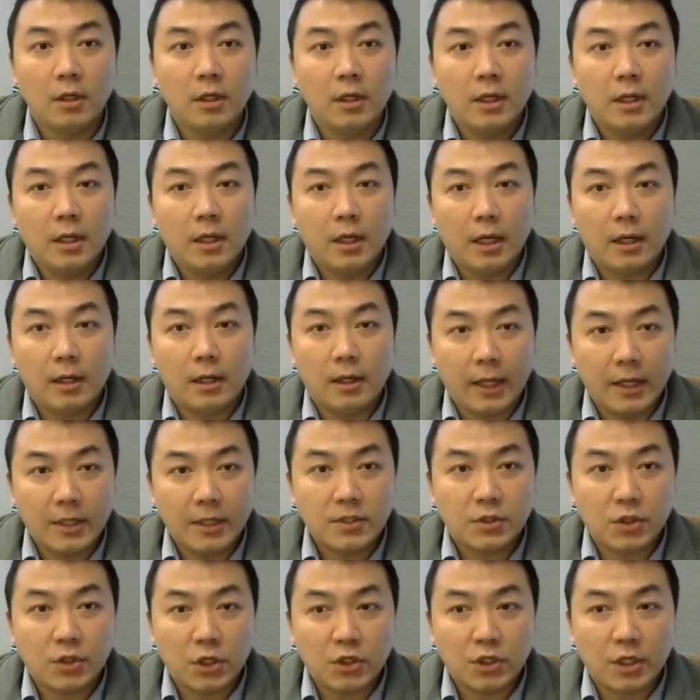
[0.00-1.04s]
in late
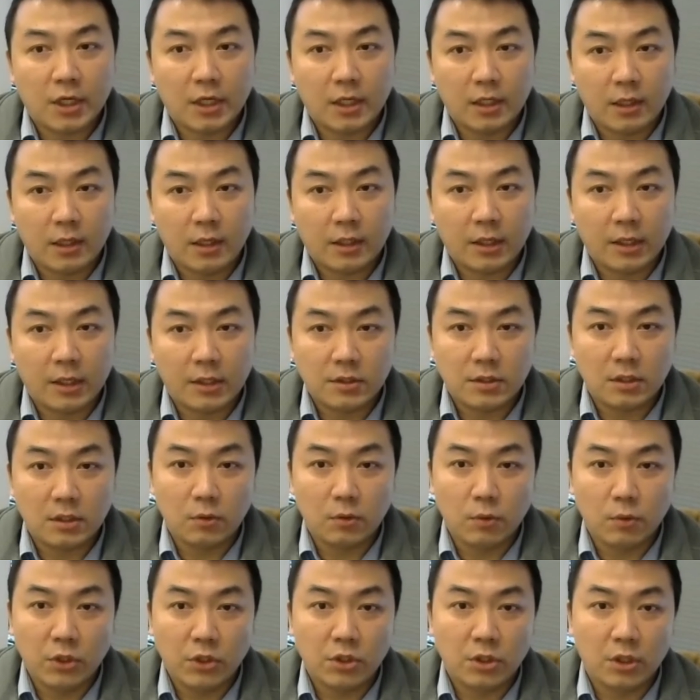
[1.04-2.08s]
stage head and neck cancer,
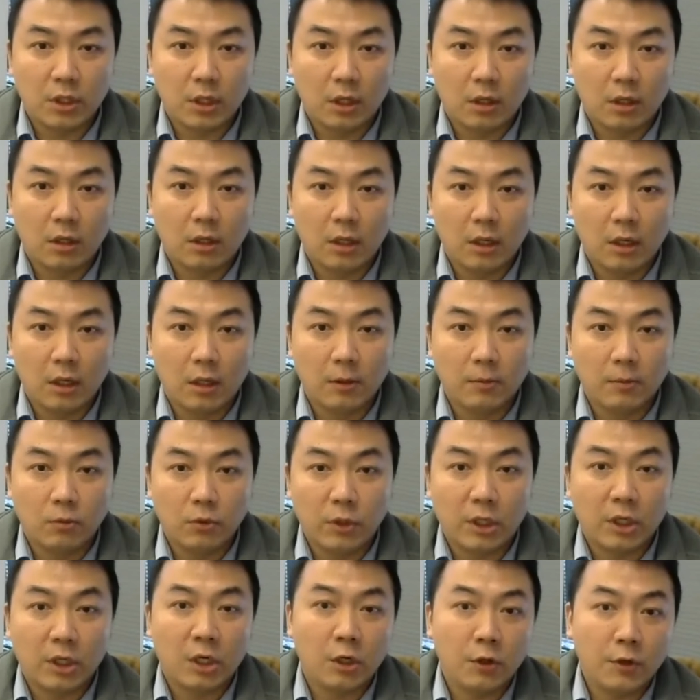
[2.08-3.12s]
which are
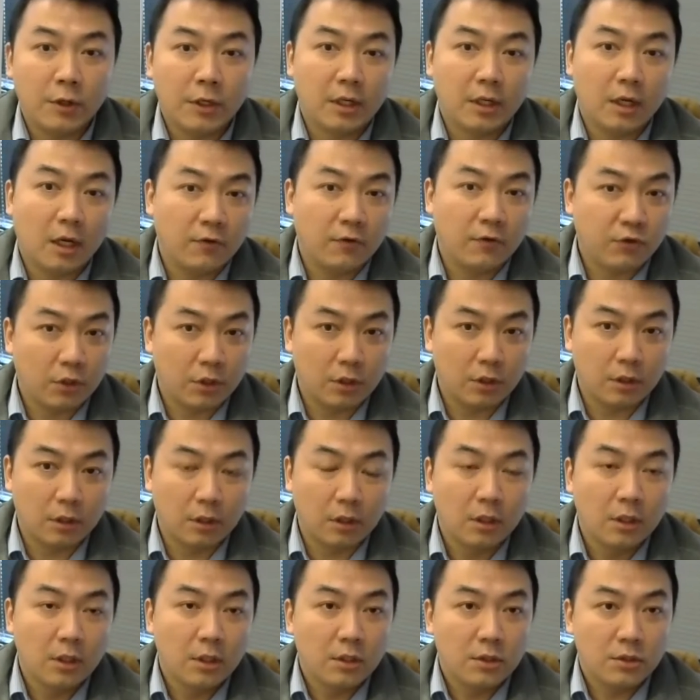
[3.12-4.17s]
recurrent after
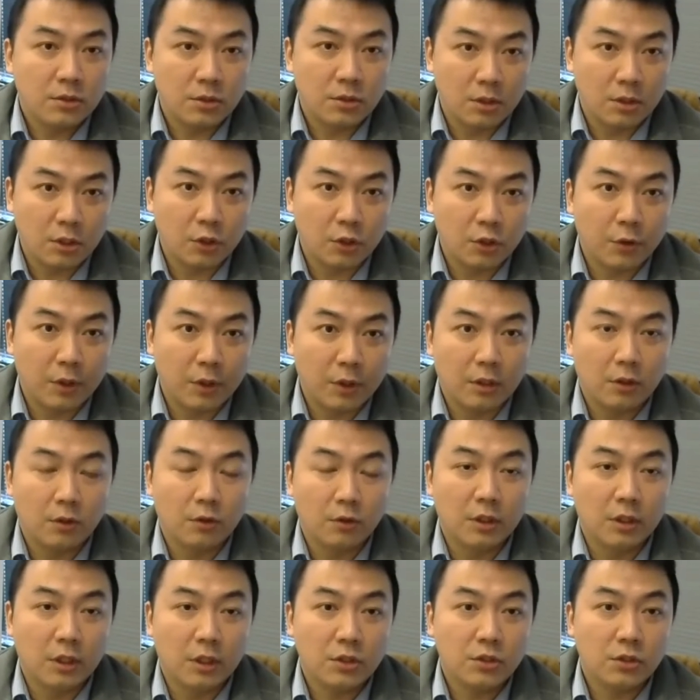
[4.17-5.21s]
surgery or
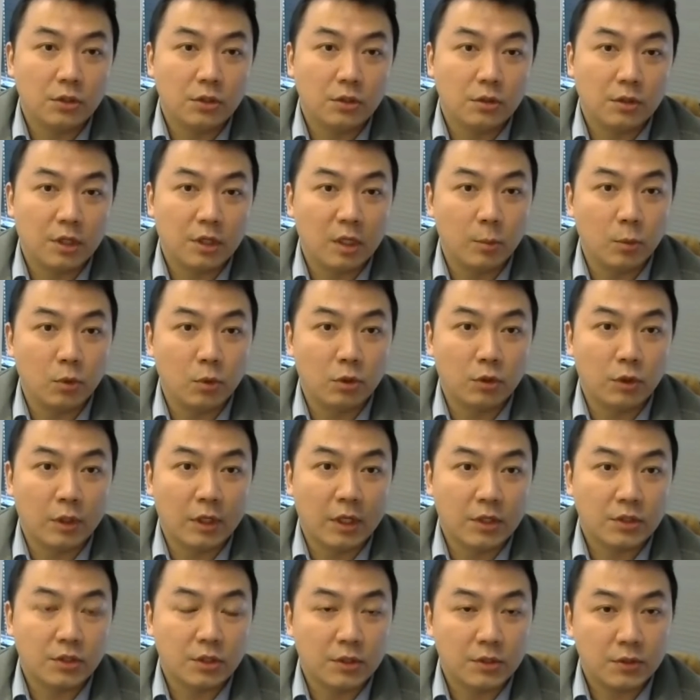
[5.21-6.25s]
initial chemo
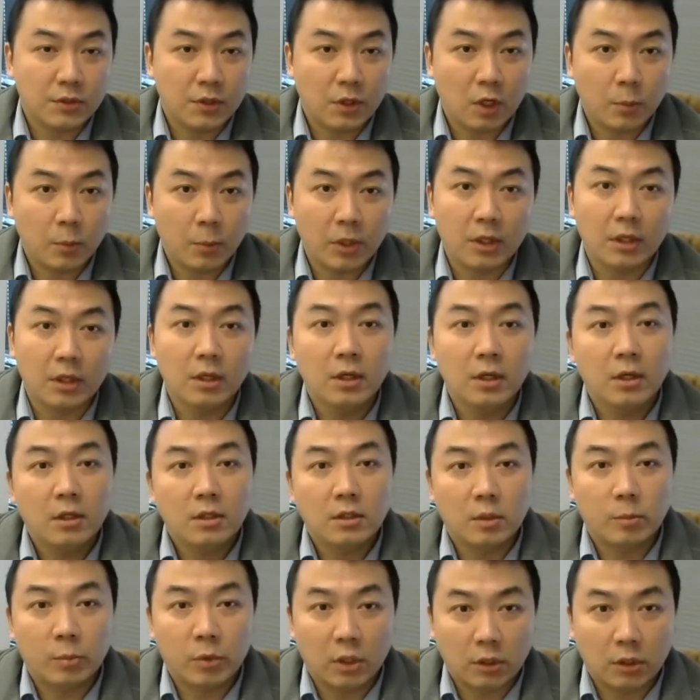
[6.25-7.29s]
radiation therapy,
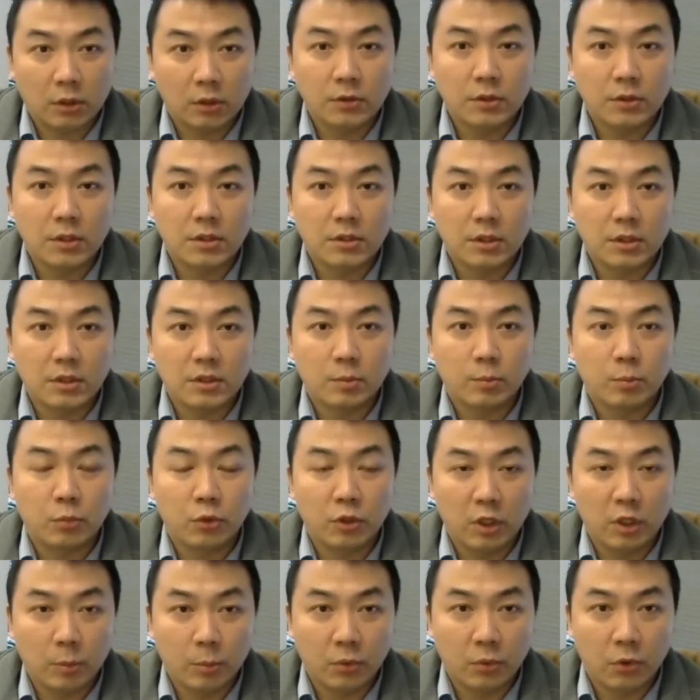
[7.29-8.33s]
the prognosis is
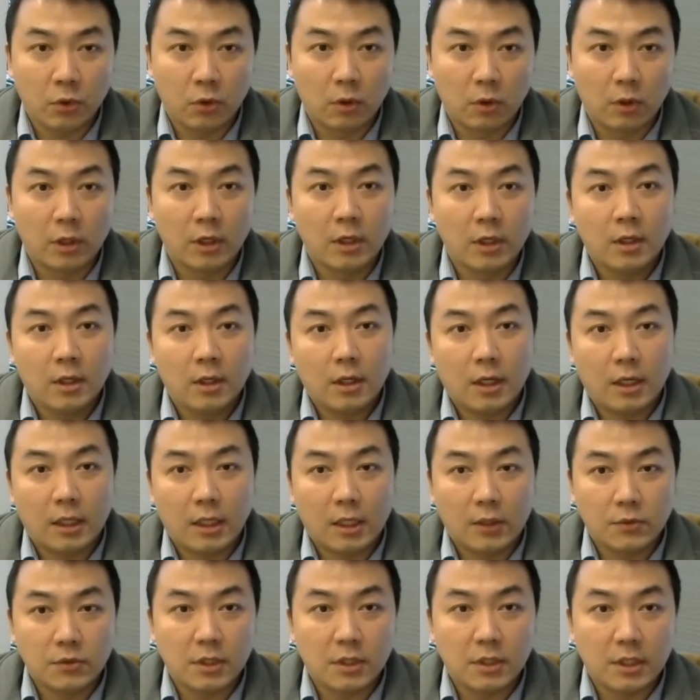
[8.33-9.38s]
pretty poor. And I
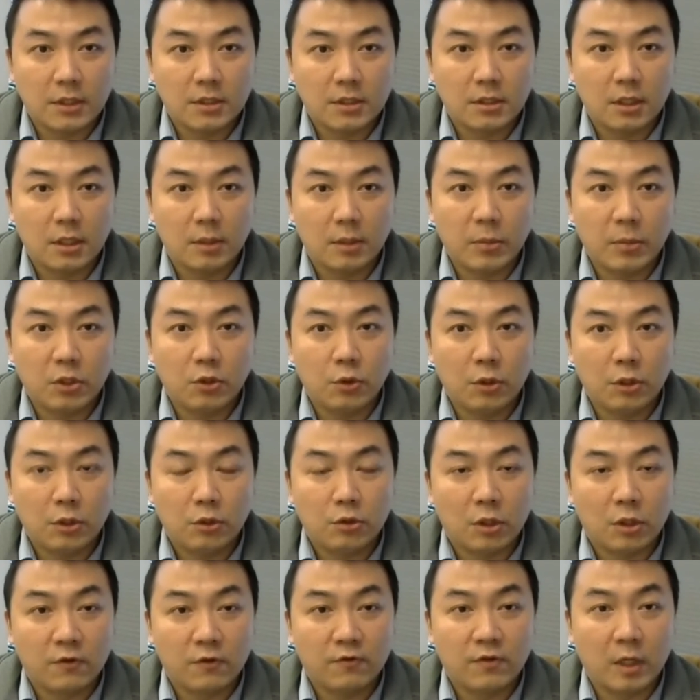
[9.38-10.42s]
would say it's between
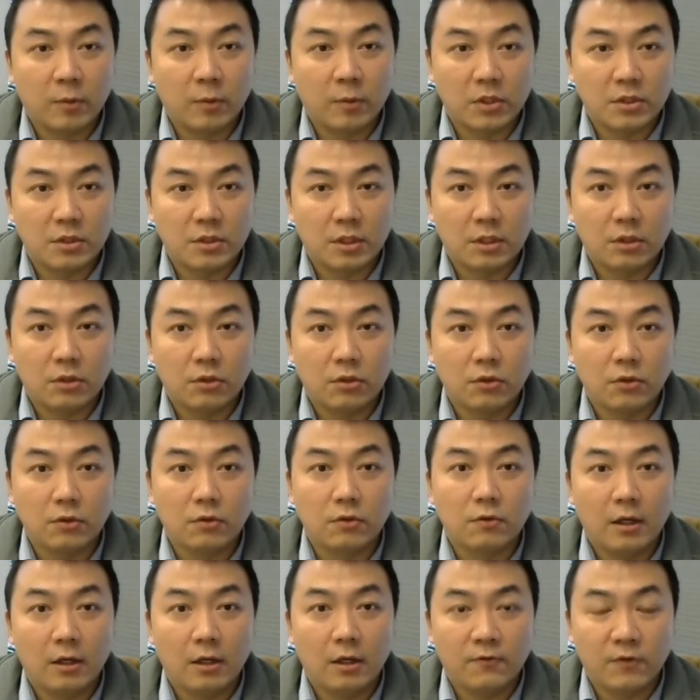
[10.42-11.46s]
25% to
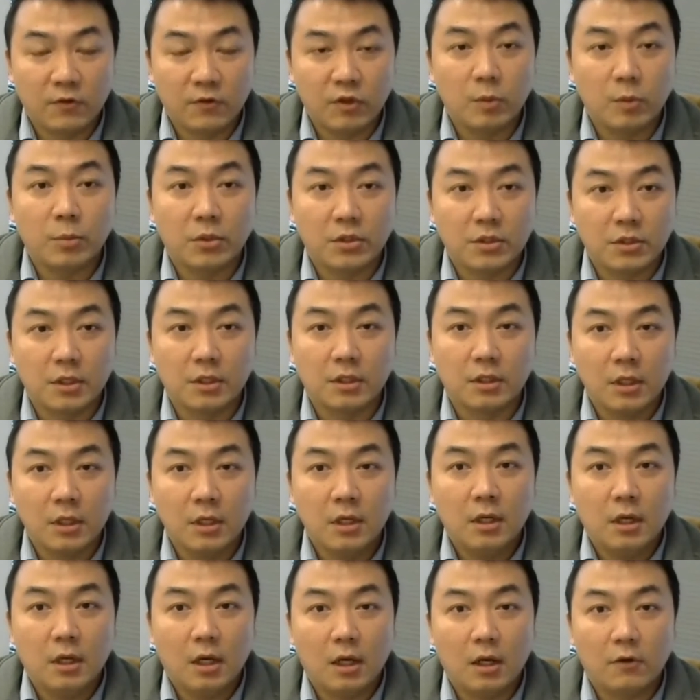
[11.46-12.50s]
50%
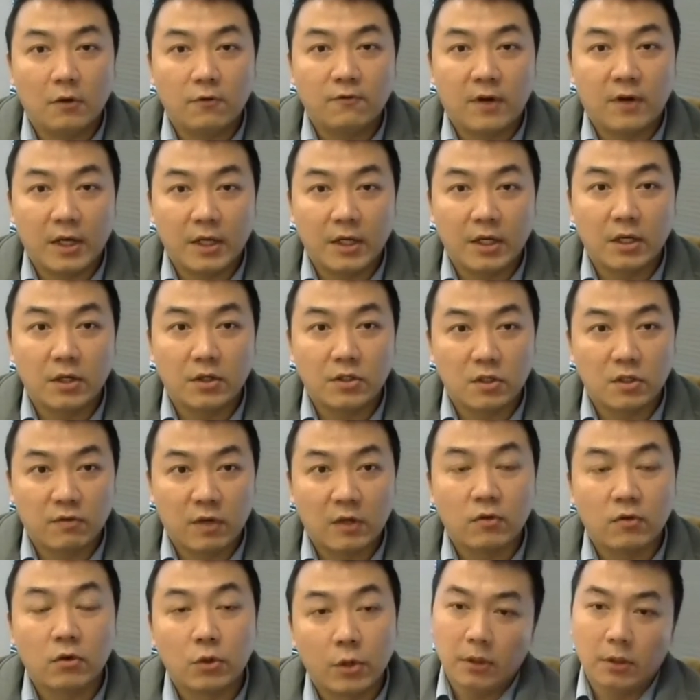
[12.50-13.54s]
of 5-year
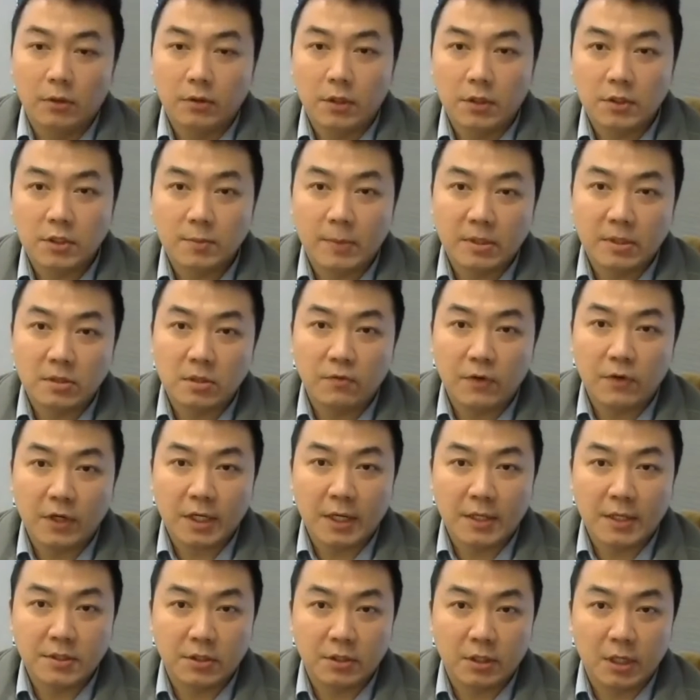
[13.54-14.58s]
survival rate. The specific
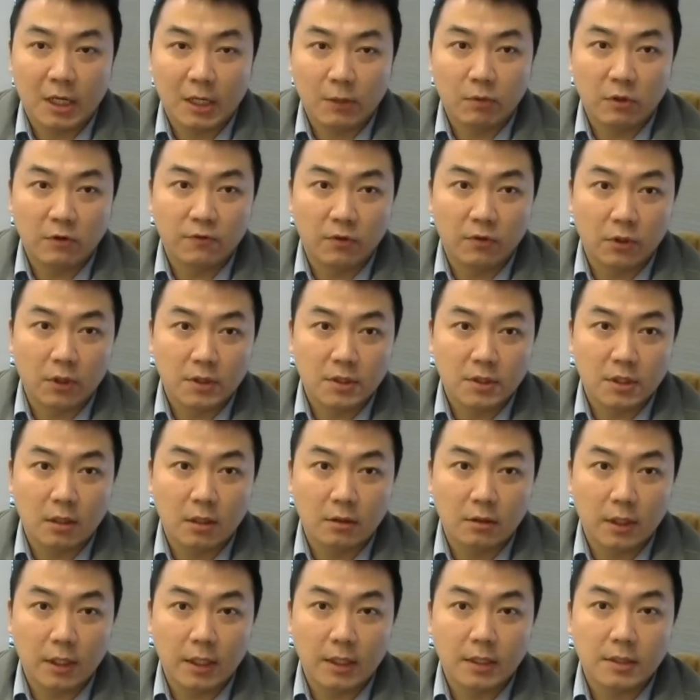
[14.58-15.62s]
cancer type we're focused on
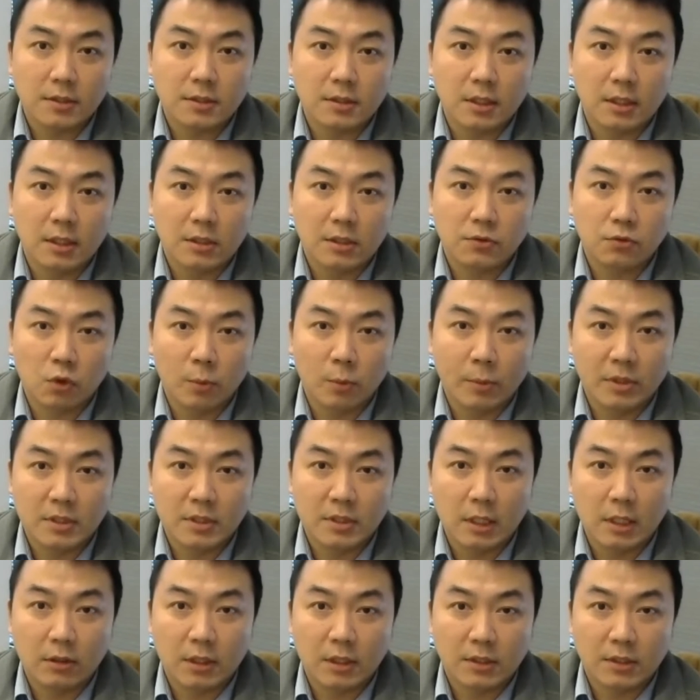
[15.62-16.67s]
is squamous
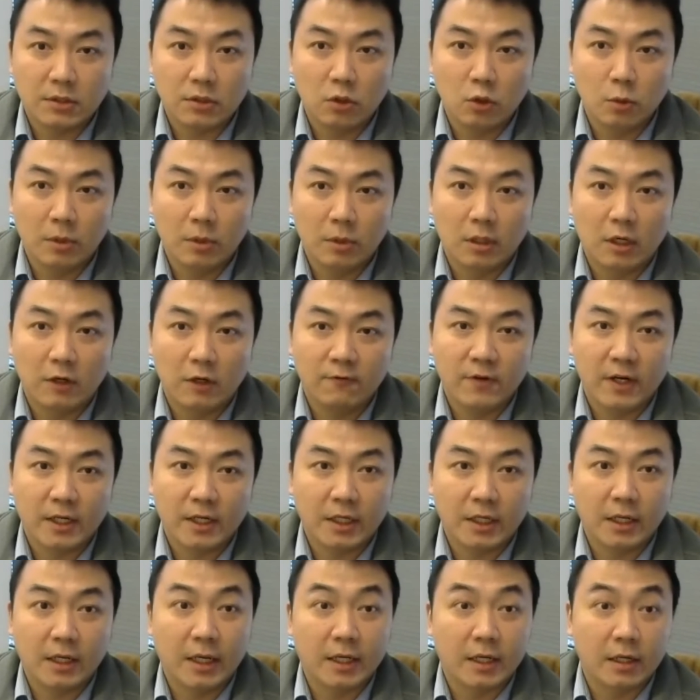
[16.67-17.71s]
cell carcinoma
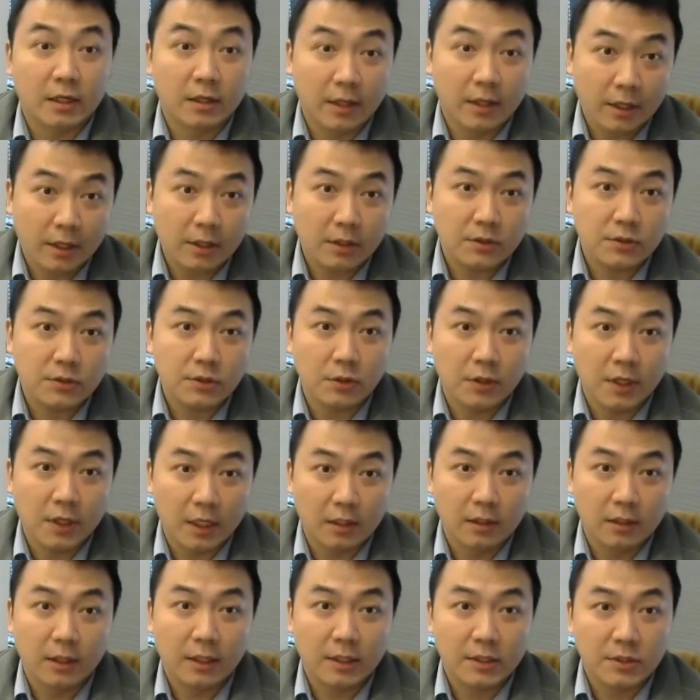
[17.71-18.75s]
affecting head and neck, so head
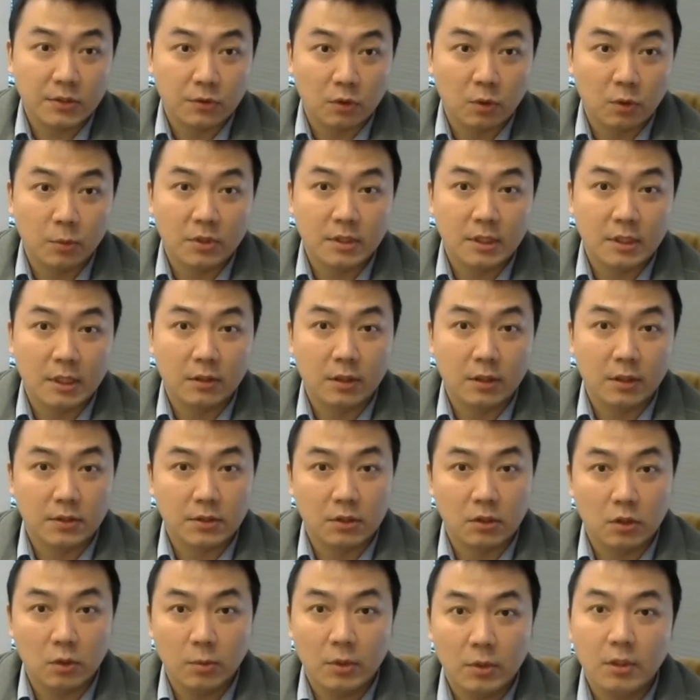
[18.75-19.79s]
and neck squamous cell
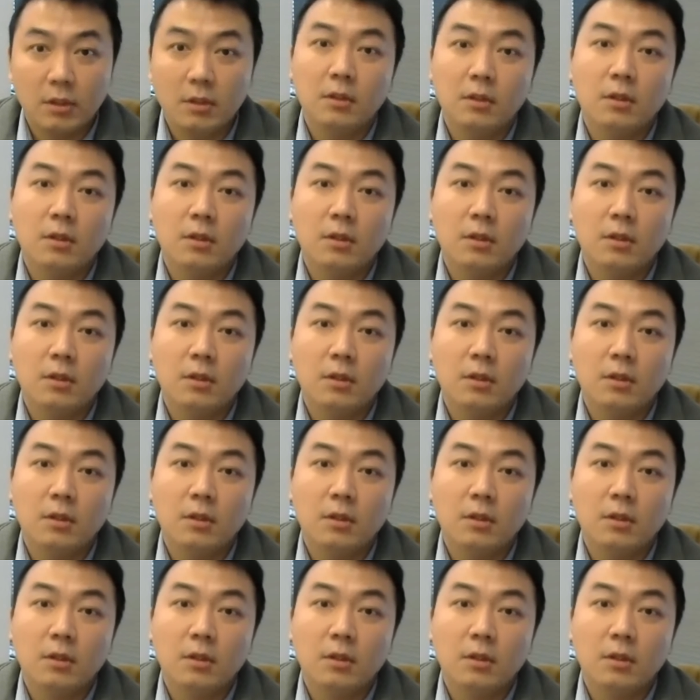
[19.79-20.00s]
carcinoma.